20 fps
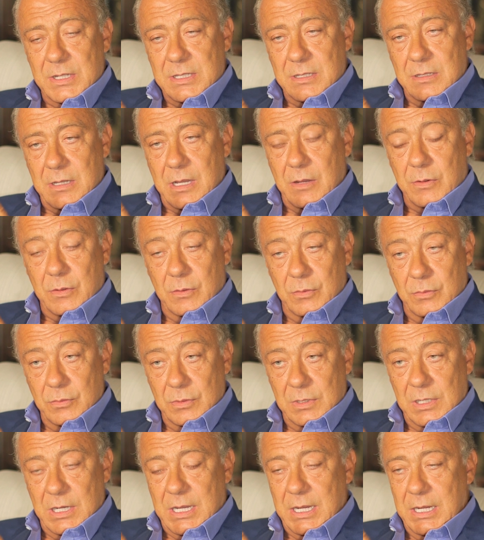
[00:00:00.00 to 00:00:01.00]
our
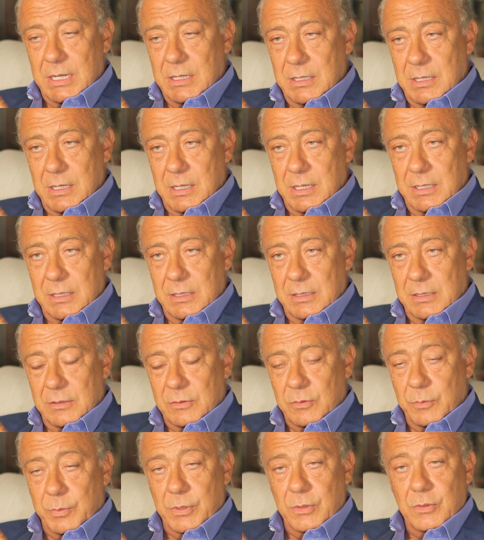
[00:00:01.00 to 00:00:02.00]
own line
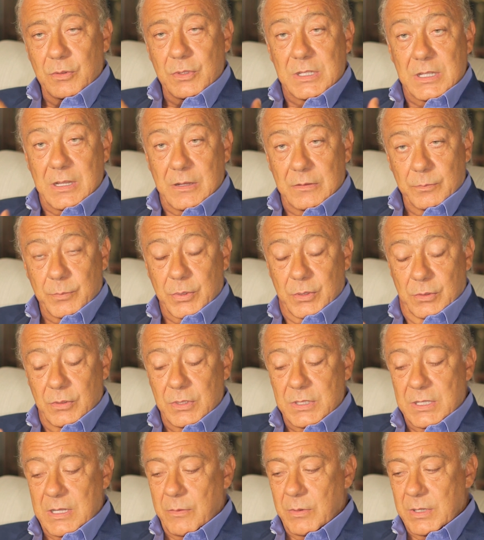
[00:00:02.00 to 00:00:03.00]
and to
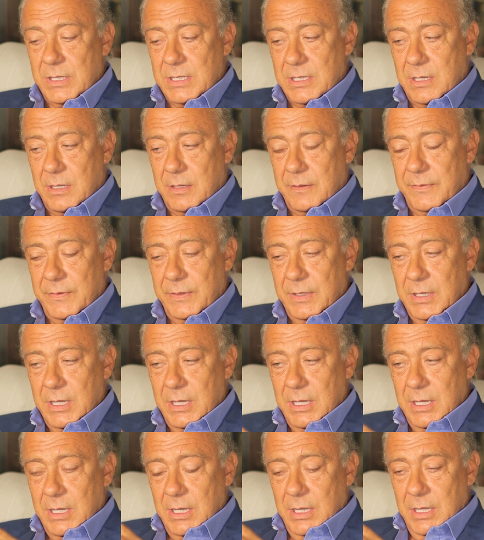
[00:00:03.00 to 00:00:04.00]
produce ourselves.
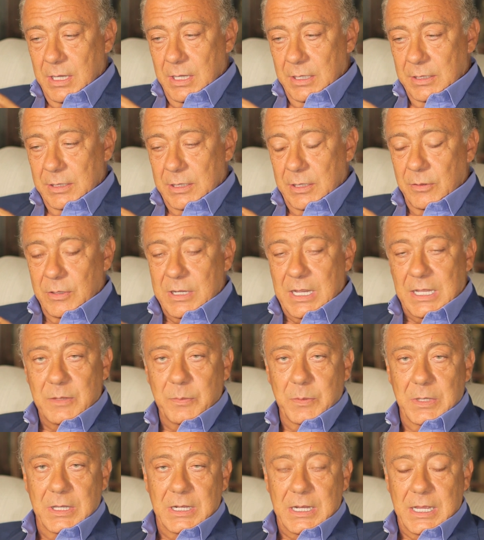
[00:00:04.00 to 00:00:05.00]
They looked
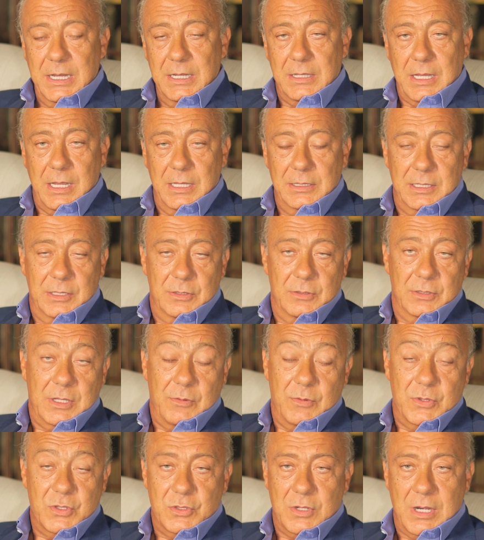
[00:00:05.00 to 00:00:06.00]
at me like they
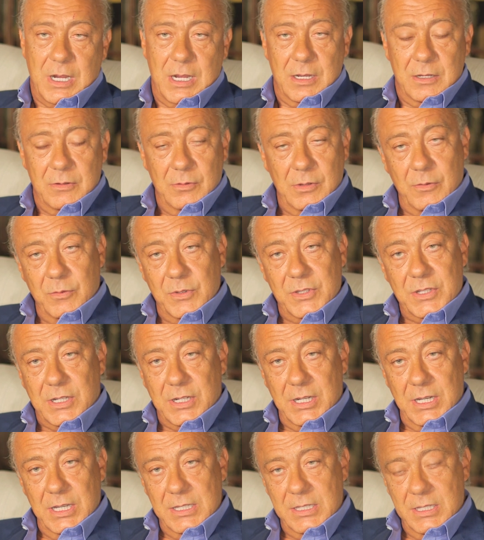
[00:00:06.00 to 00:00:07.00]
thought I was drunk or I
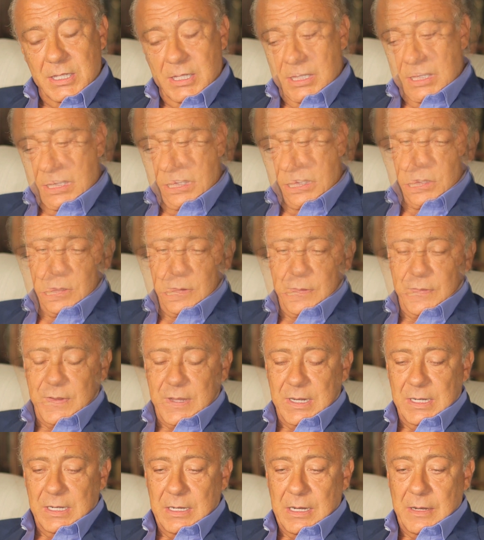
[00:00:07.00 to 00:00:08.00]
was crazy. So
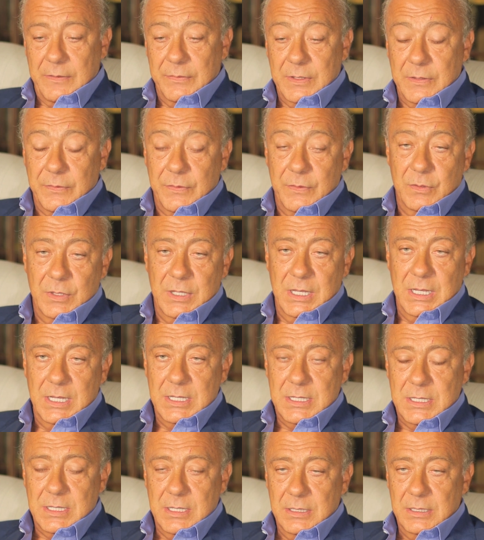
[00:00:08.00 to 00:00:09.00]
finally, after a few
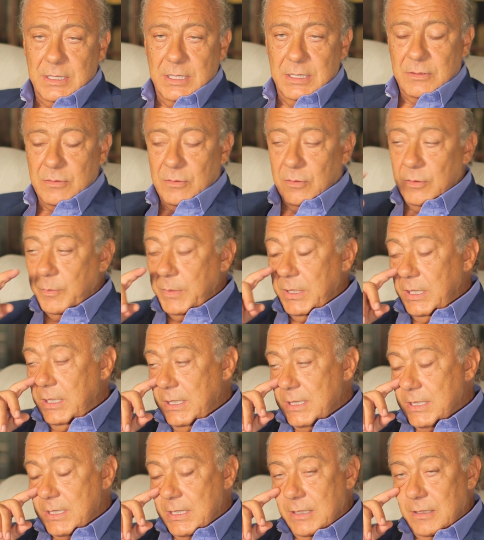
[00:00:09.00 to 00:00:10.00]
days, they told
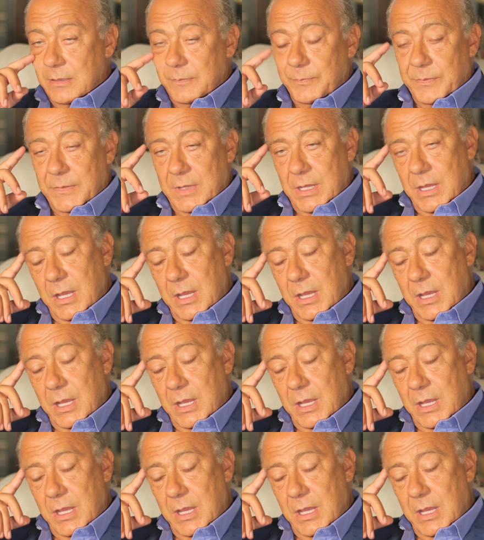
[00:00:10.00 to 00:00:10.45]
me, listen,